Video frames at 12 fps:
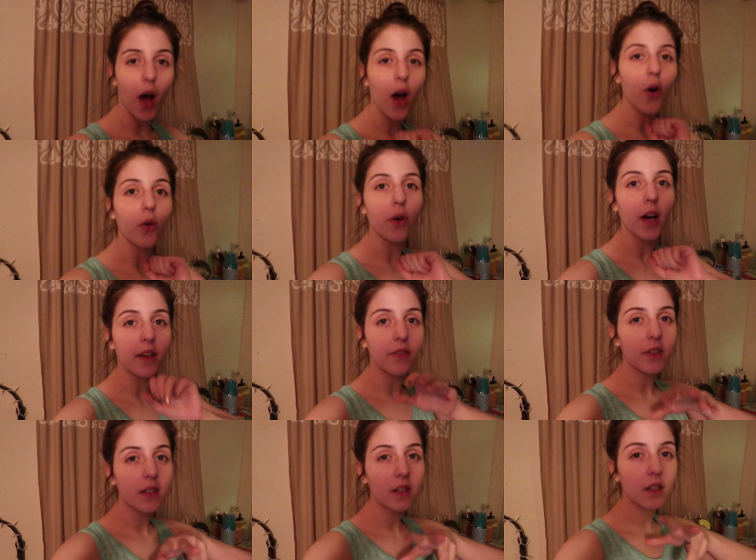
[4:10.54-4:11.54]
Oh, I
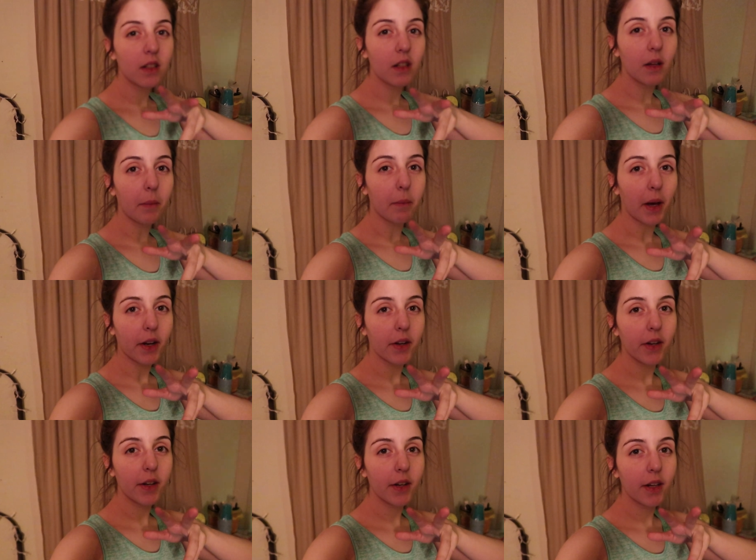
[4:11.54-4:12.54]
feel
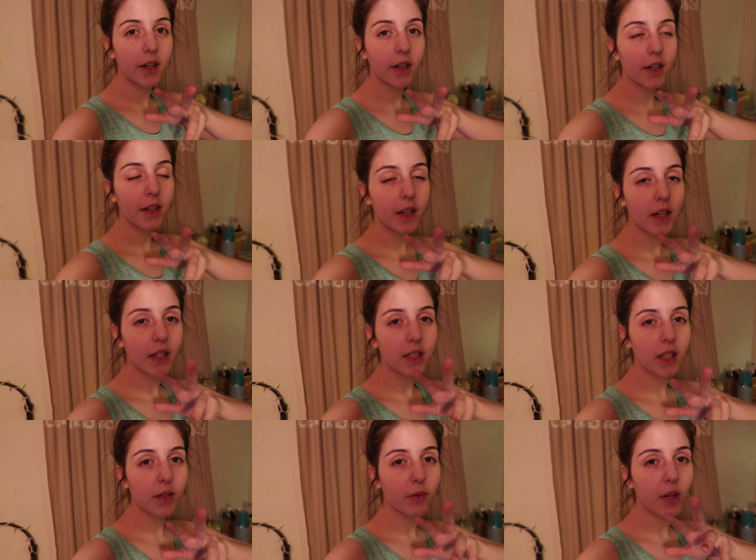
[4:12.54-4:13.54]
better than I
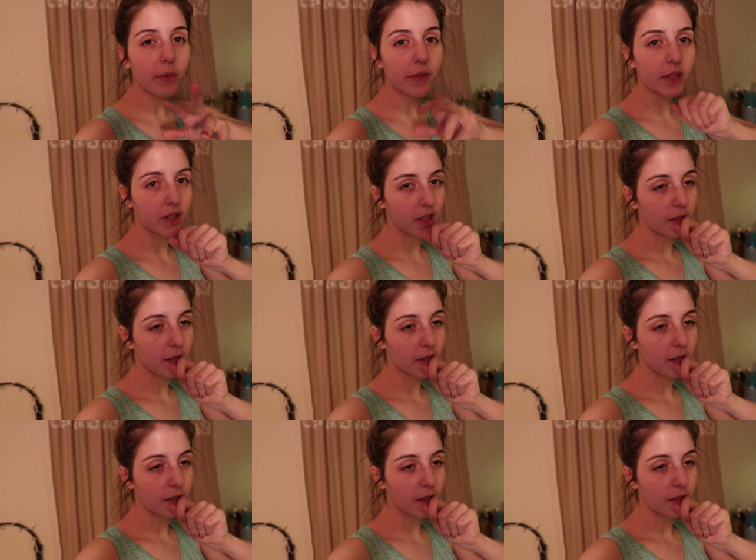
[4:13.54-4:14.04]
did when I went to